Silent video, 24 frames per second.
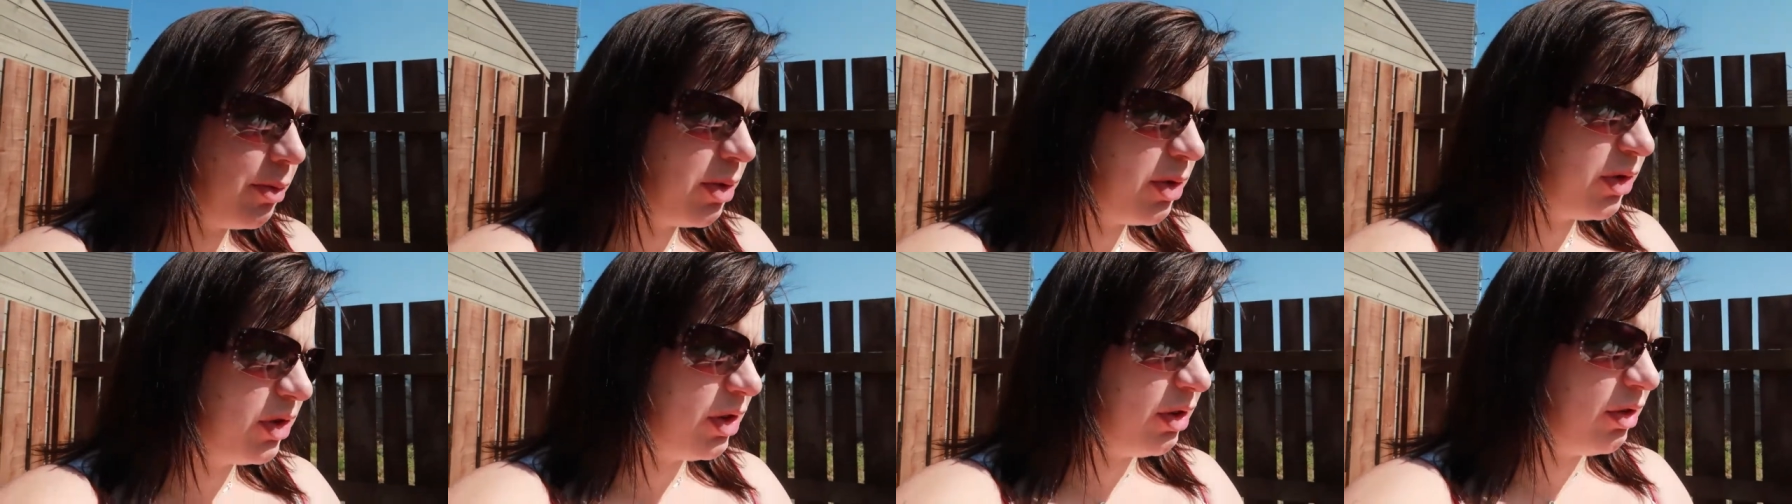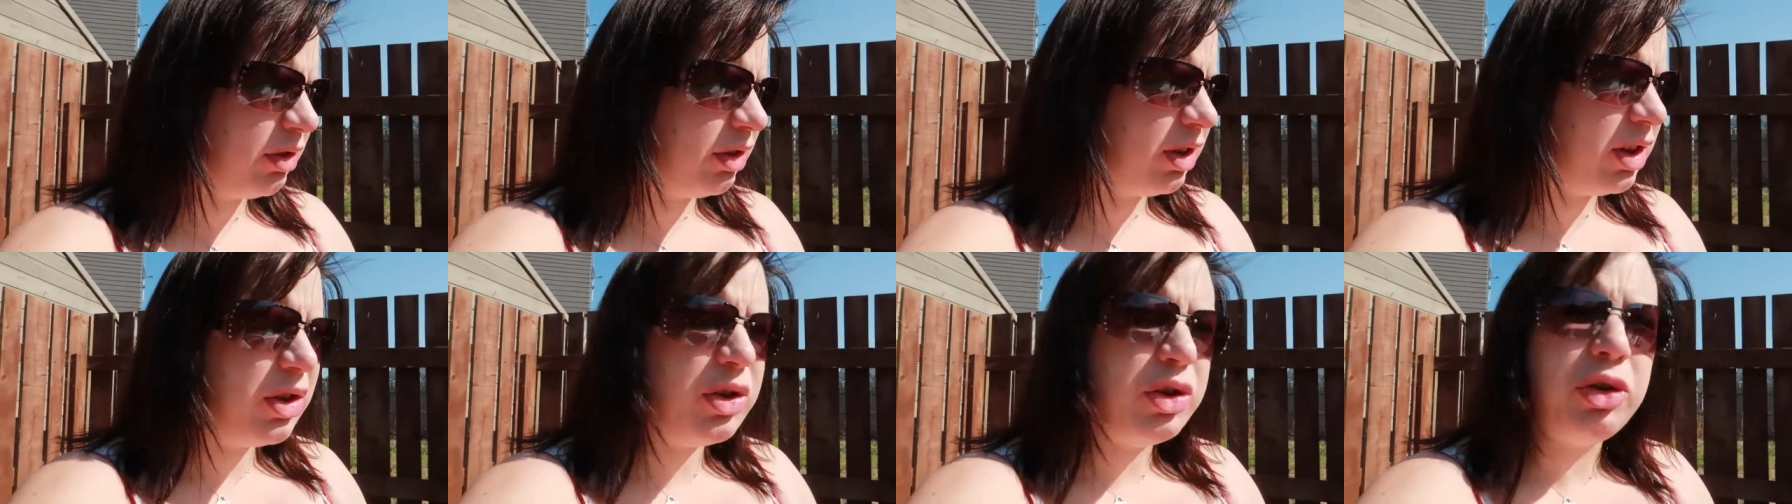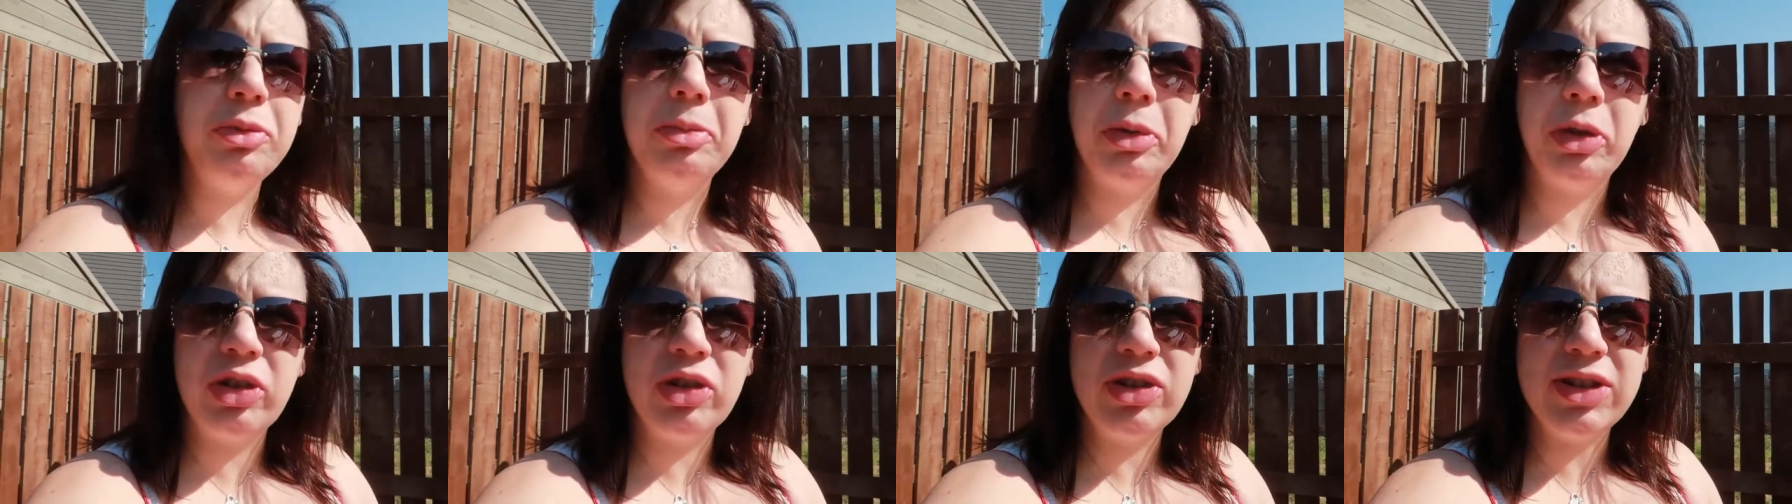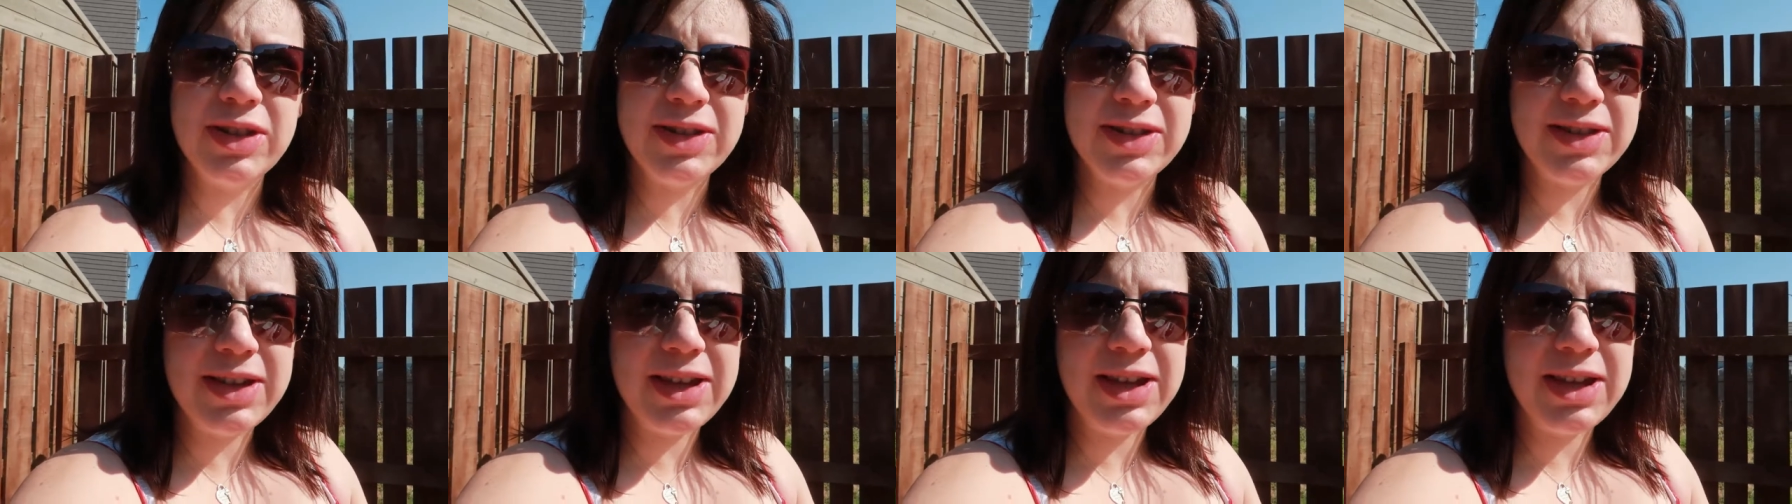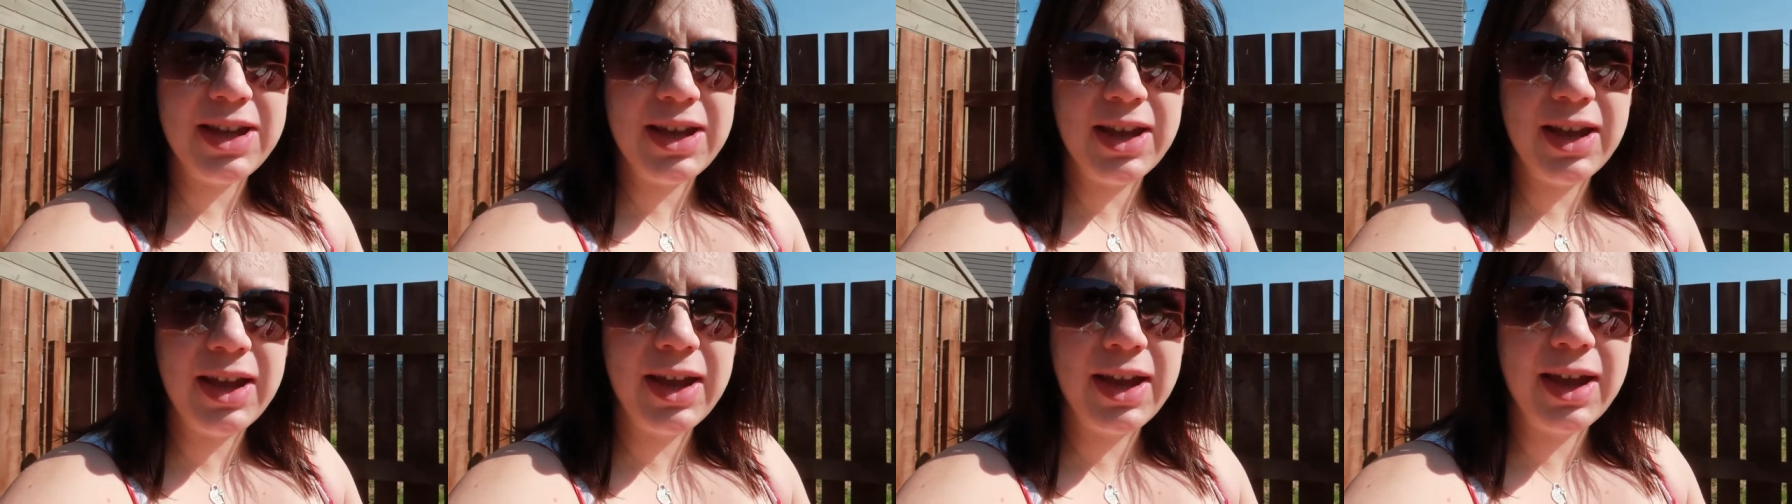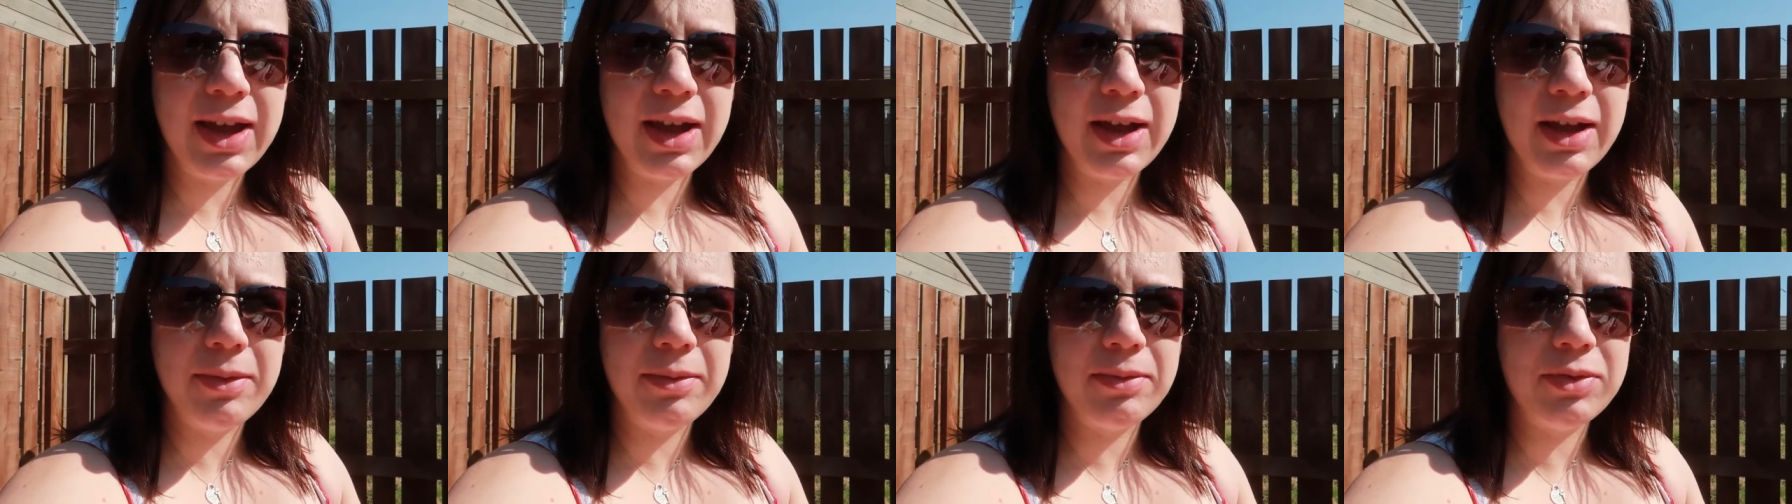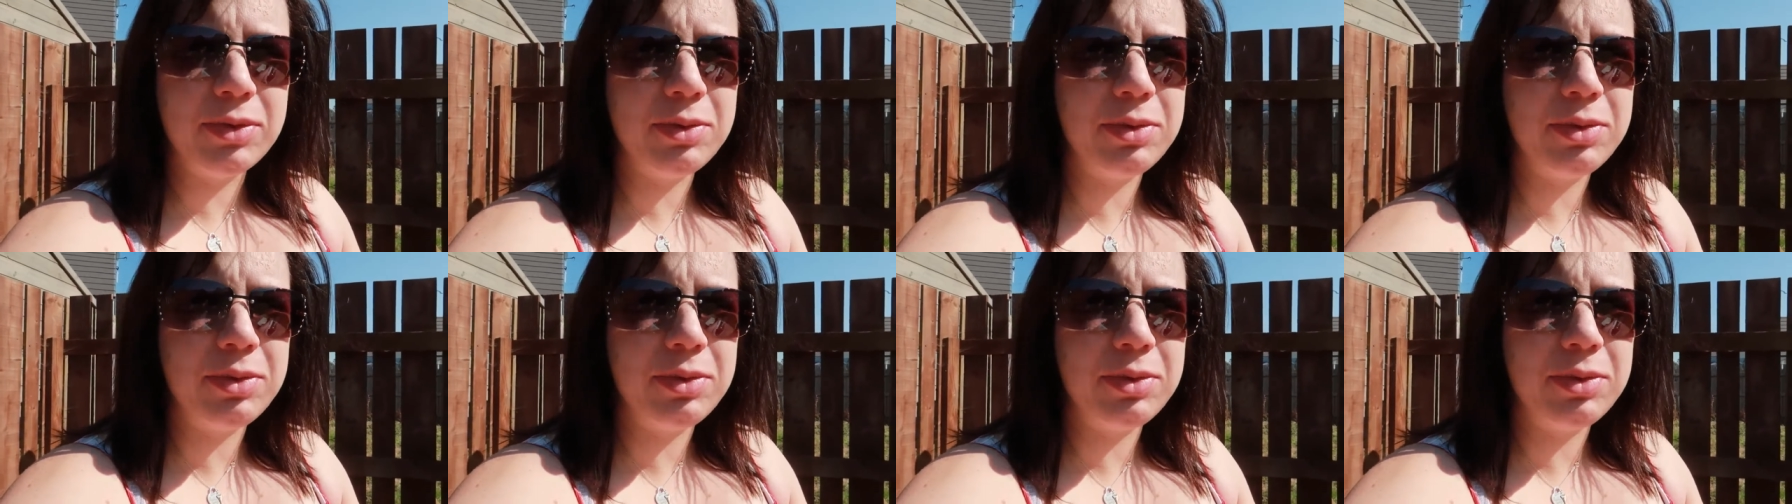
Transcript: Wasn't really too much to see, um,